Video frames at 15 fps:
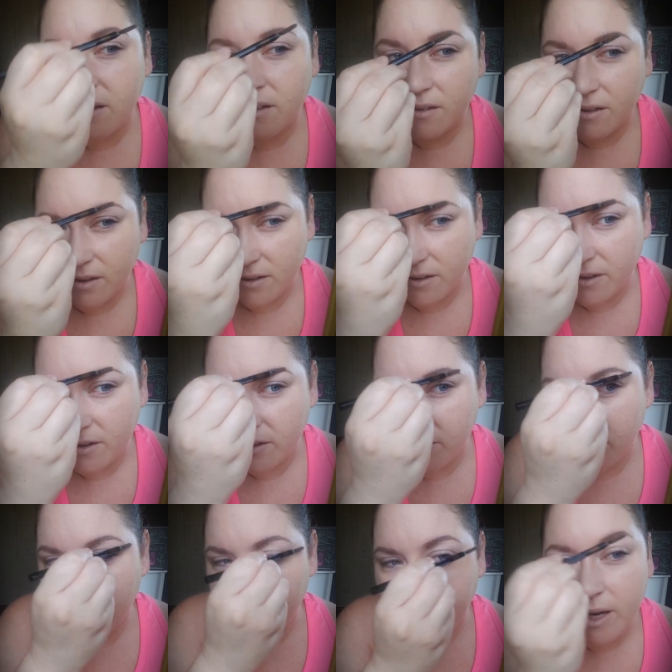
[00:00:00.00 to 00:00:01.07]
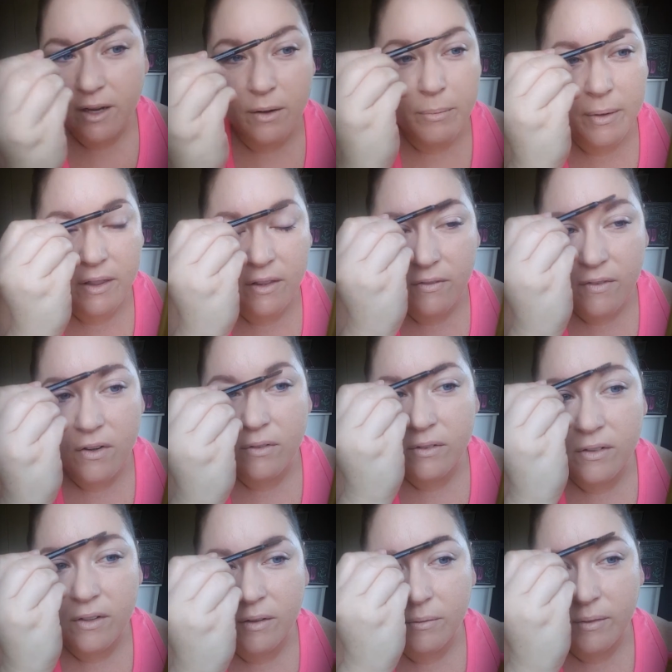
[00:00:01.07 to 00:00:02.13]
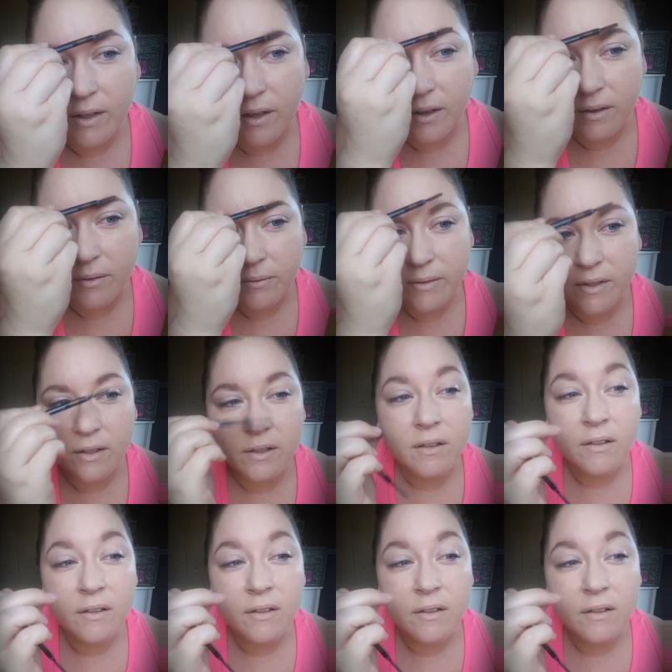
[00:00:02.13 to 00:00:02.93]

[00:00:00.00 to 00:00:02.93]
It's hard to do your makeup in the phone sometimes.